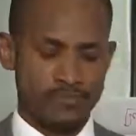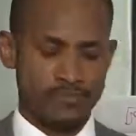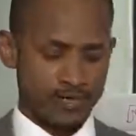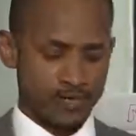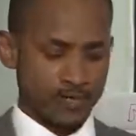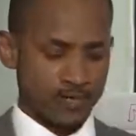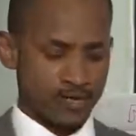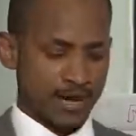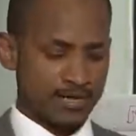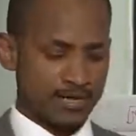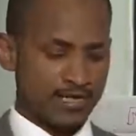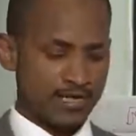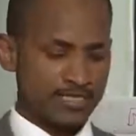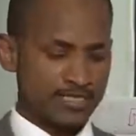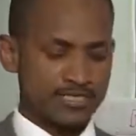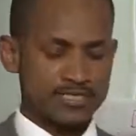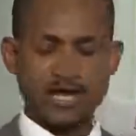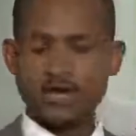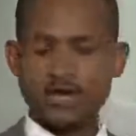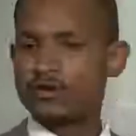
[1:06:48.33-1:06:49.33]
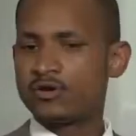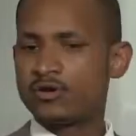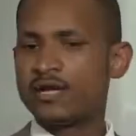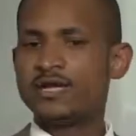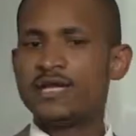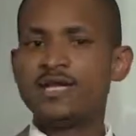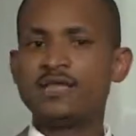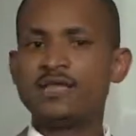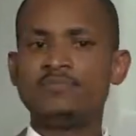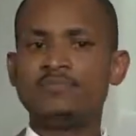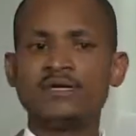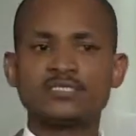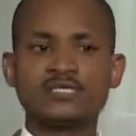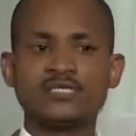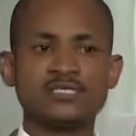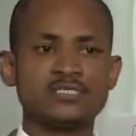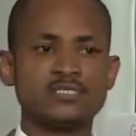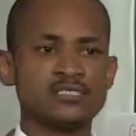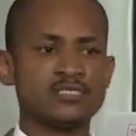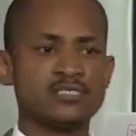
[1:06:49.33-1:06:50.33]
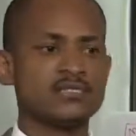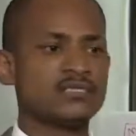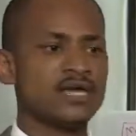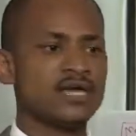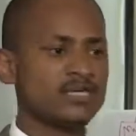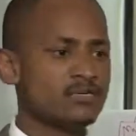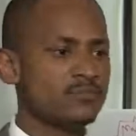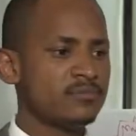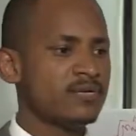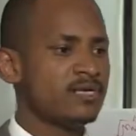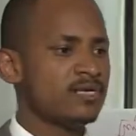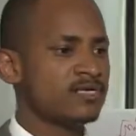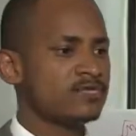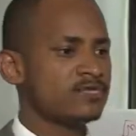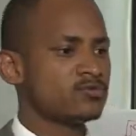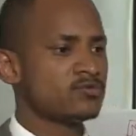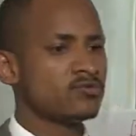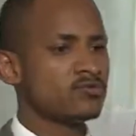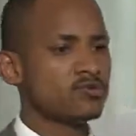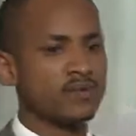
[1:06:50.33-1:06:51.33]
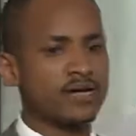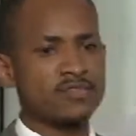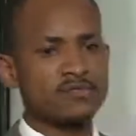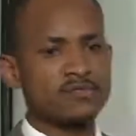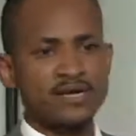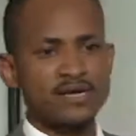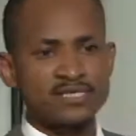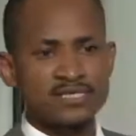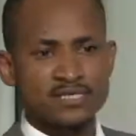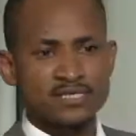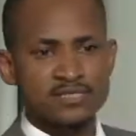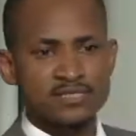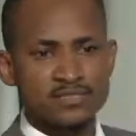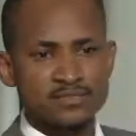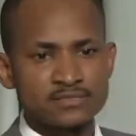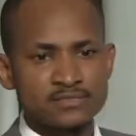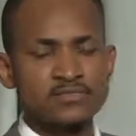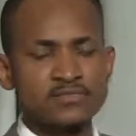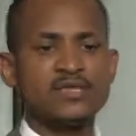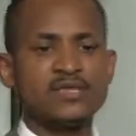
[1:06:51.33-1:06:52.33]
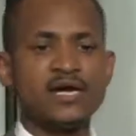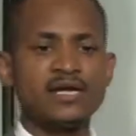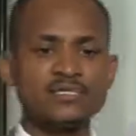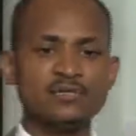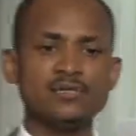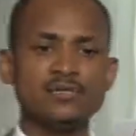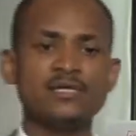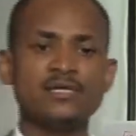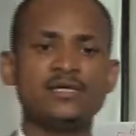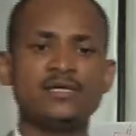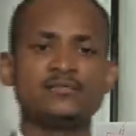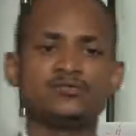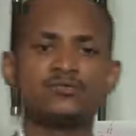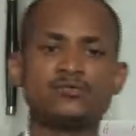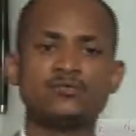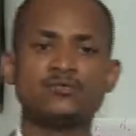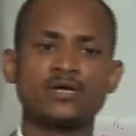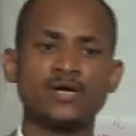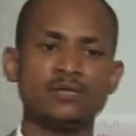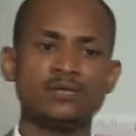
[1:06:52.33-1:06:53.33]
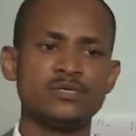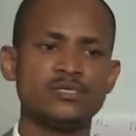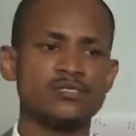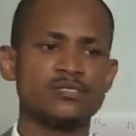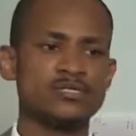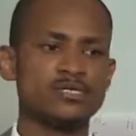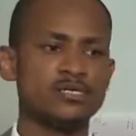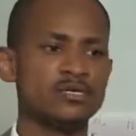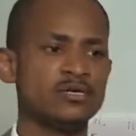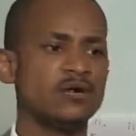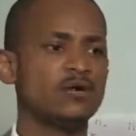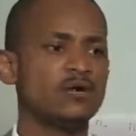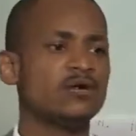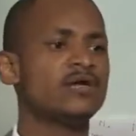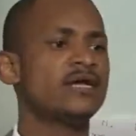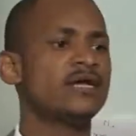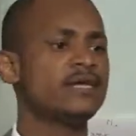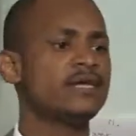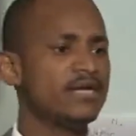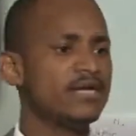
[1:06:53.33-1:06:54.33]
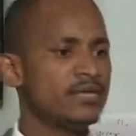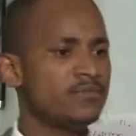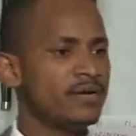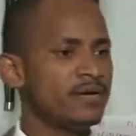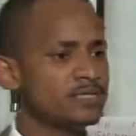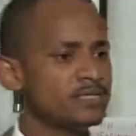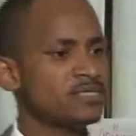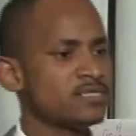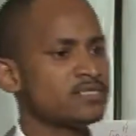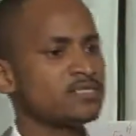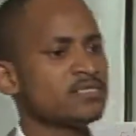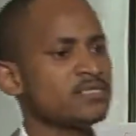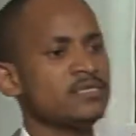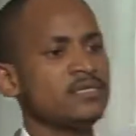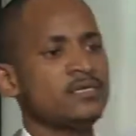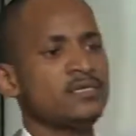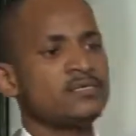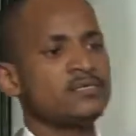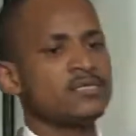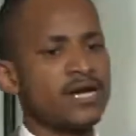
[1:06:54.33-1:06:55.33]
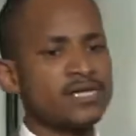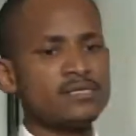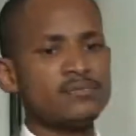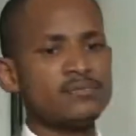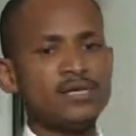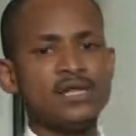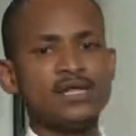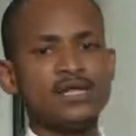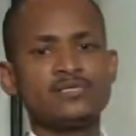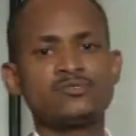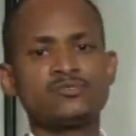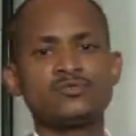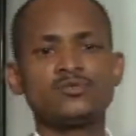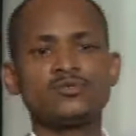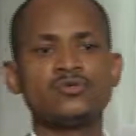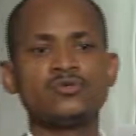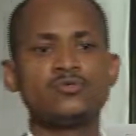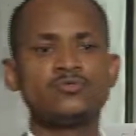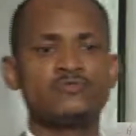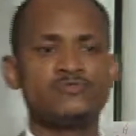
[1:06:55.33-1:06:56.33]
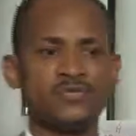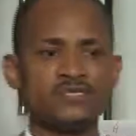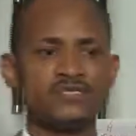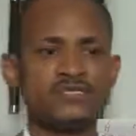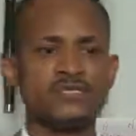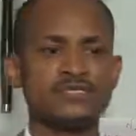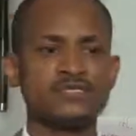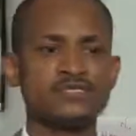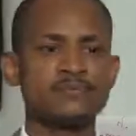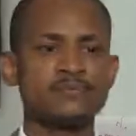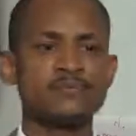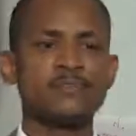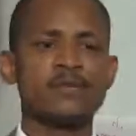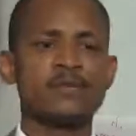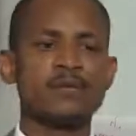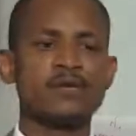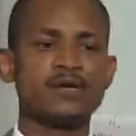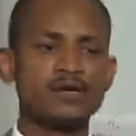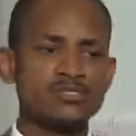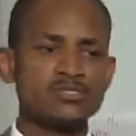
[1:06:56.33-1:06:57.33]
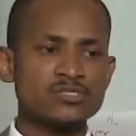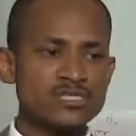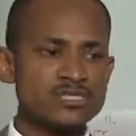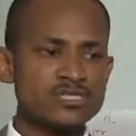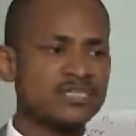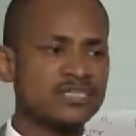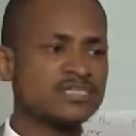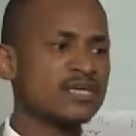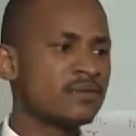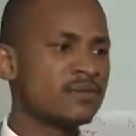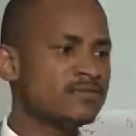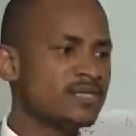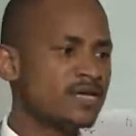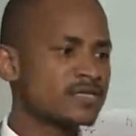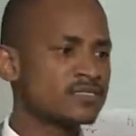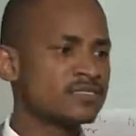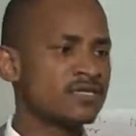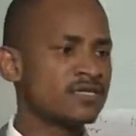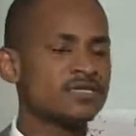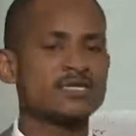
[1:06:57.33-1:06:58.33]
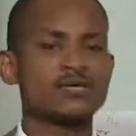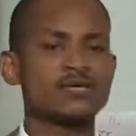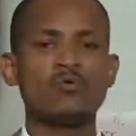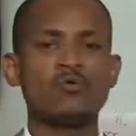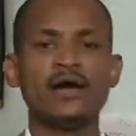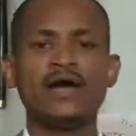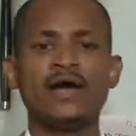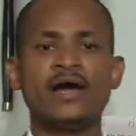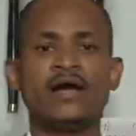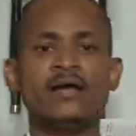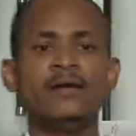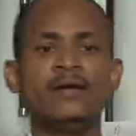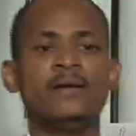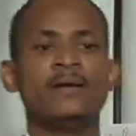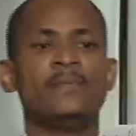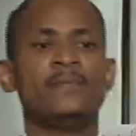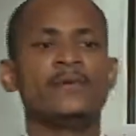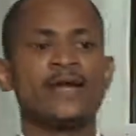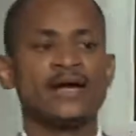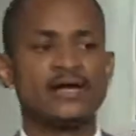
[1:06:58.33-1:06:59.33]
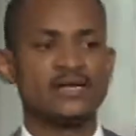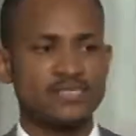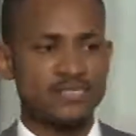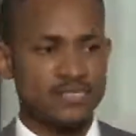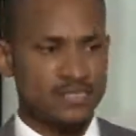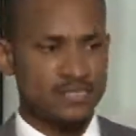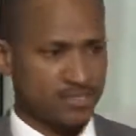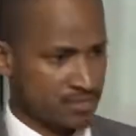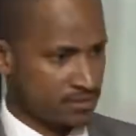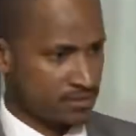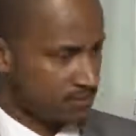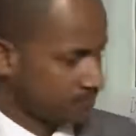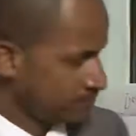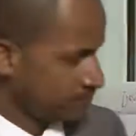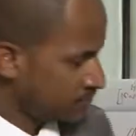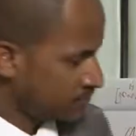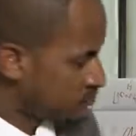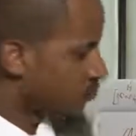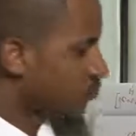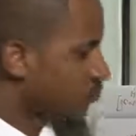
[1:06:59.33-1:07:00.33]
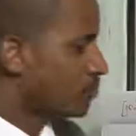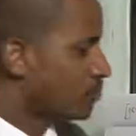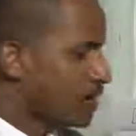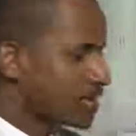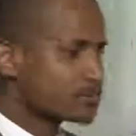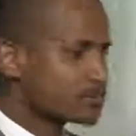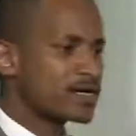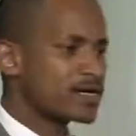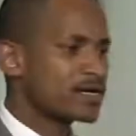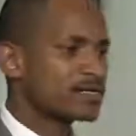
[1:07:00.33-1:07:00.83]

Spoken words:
At least take on a daily basis 30 minutes to do mathematics, 30 minutes to do chemistry on a daily basis, 30 minutes to do physics, because these are subjects that require practicing. So you must practice